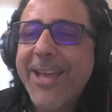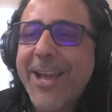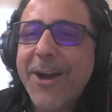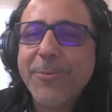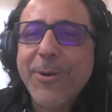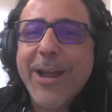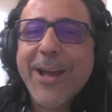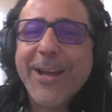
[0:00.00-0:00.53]
All
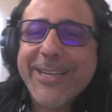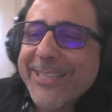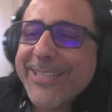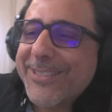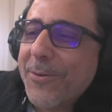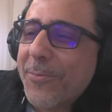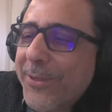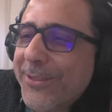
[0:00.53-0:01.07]
right, get
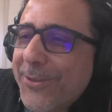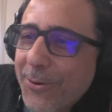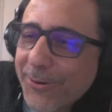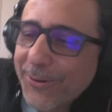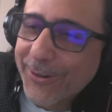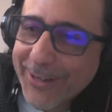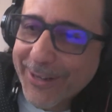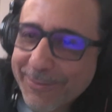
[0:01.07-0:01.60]
some. What's going
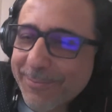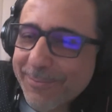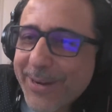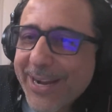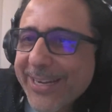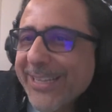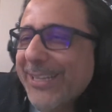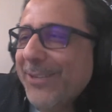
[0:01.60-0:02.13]
on,
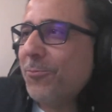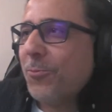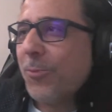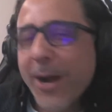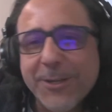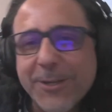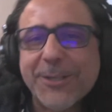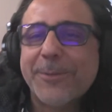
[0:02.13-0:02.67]
everybody?
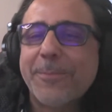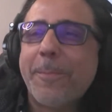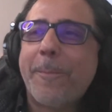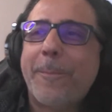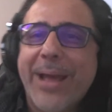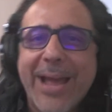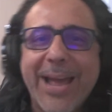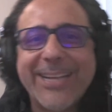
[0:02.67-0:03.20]
Welcome
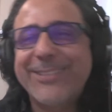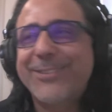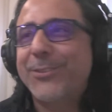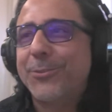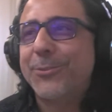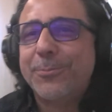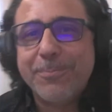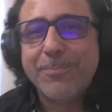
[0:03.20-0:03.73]
back
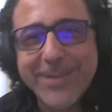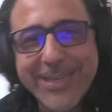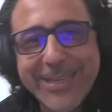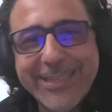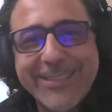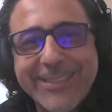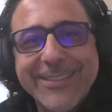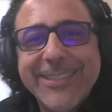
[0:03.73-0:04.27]
to
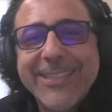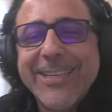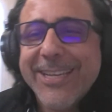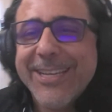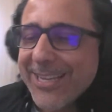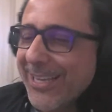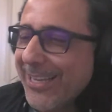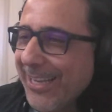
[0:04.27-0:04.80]
me.
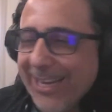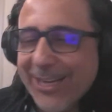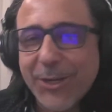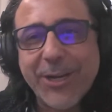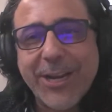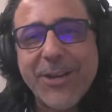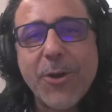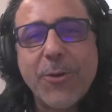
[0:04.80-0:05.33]
Hey,
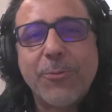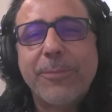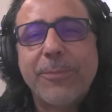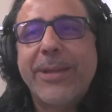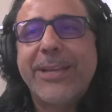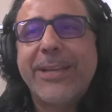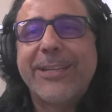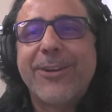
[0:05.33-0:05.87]
look, I know we've been